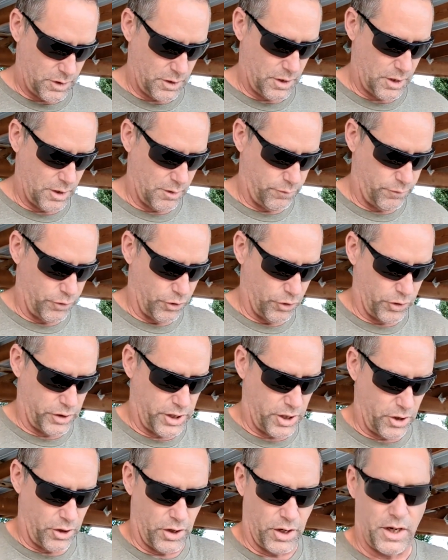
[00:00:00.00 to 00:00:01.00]
if you're
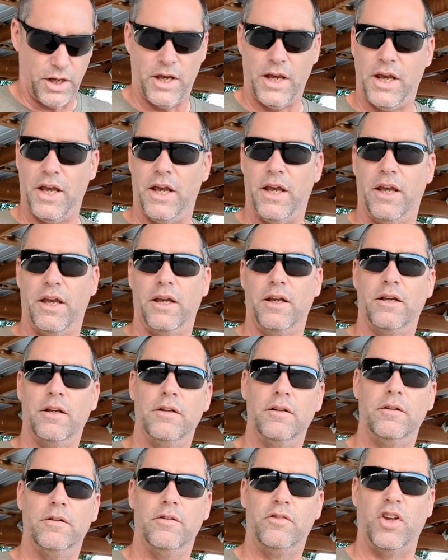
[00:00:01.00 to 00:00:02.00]
carrying a
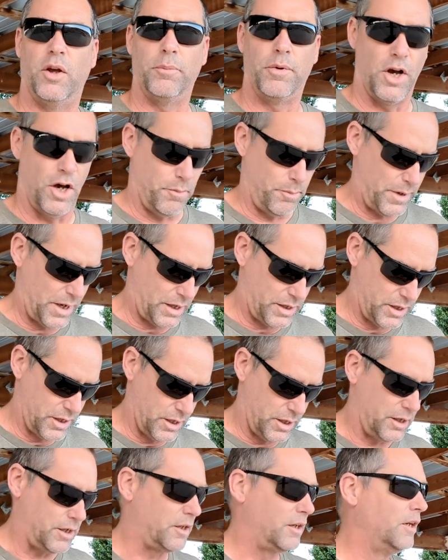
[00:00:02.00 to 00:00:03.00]
subcompact
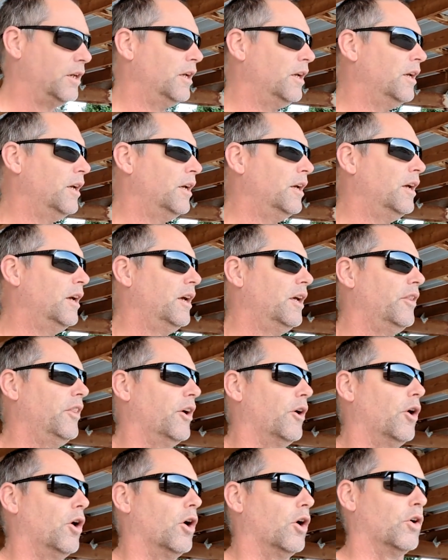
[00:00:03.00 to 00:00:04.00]
gun,
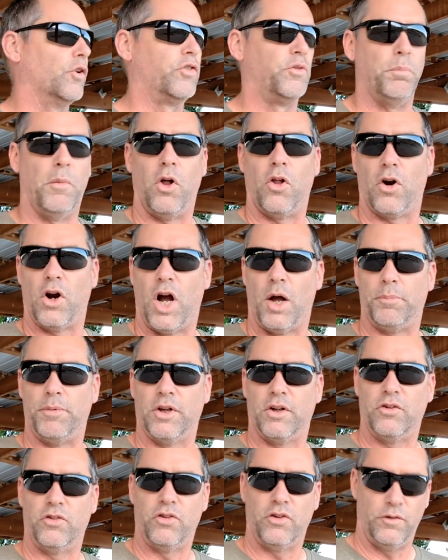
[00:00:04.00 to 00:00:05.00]
there are smaller
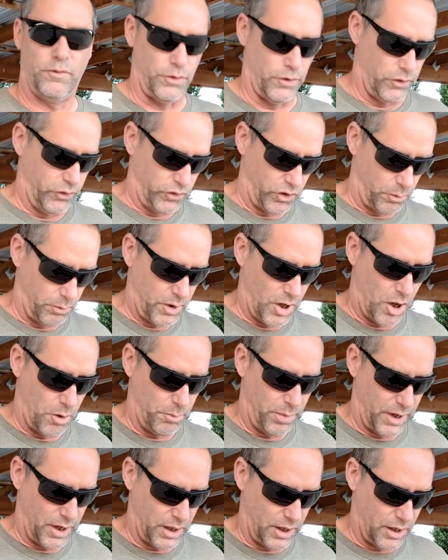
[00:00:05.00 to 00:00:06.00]
optics for the
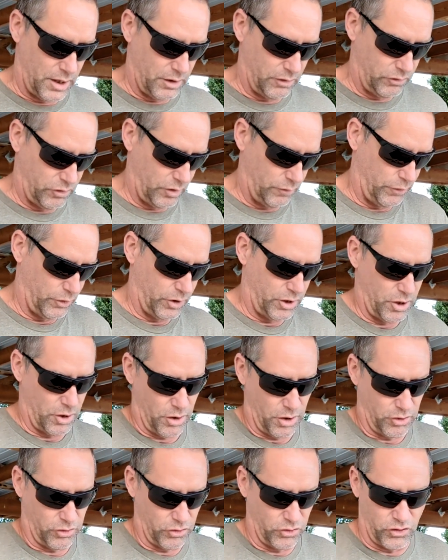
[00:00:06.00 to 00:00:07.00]
subcompact guns. If you're
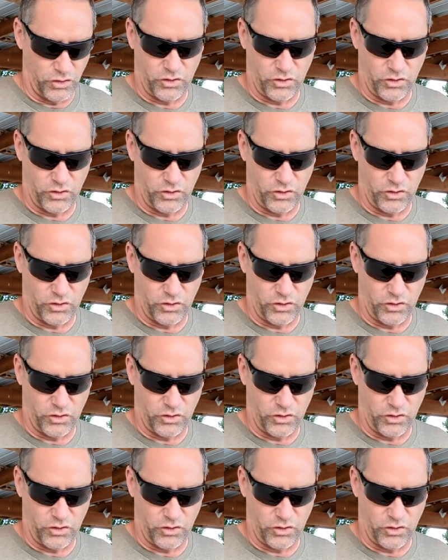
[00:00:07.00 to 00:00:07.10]
carrying just a